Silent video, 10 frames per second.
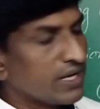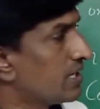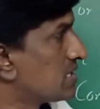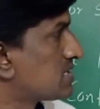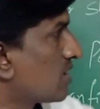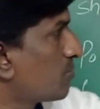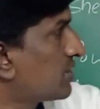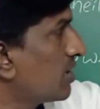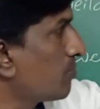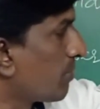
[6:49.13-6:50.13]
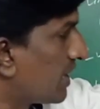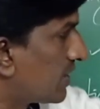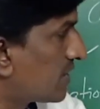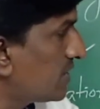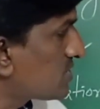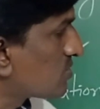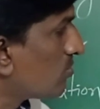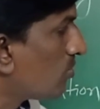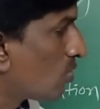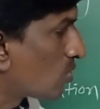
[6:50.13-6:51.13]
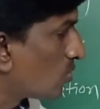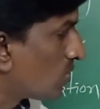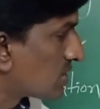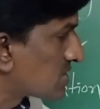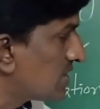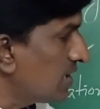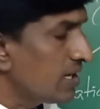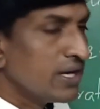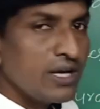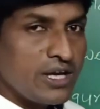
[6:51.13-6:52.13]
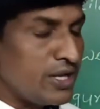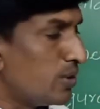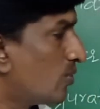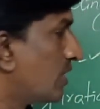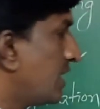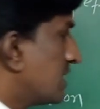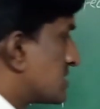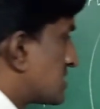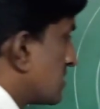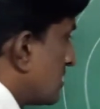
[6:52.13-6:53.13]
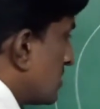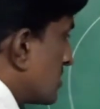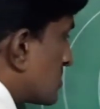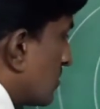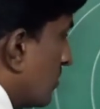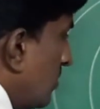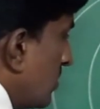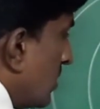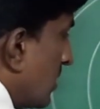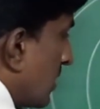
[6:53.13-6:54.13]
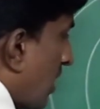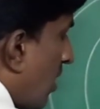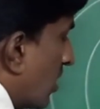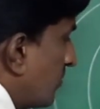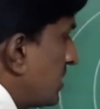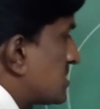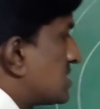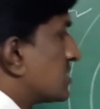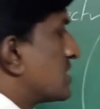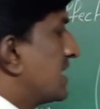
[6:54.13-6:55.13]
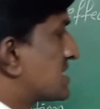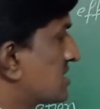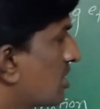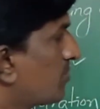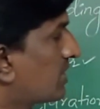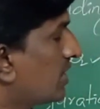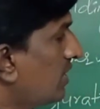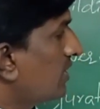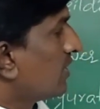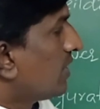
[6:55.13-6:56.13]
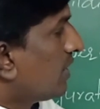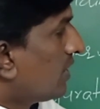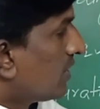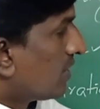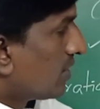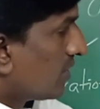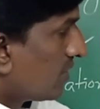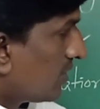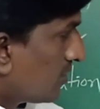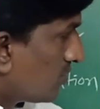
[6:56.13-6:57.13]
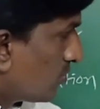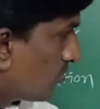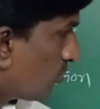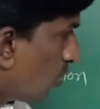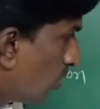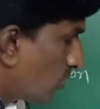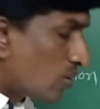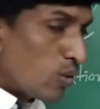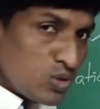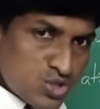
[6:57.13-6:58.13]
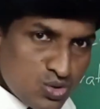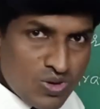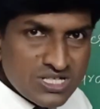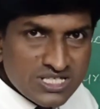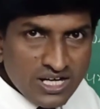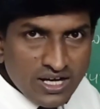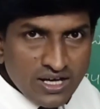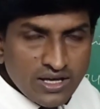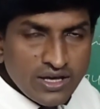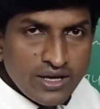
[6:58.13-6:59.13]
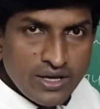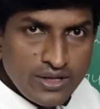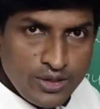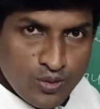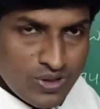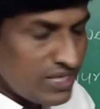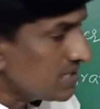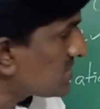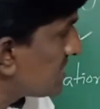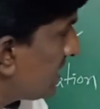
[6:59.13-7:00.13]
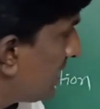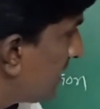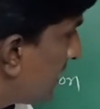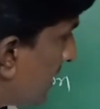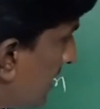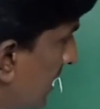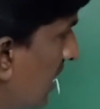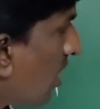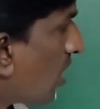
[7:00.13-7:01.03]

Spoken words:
S orbital penetrates more towards the nucleus. So always the S orbital more close towards the nucleus in any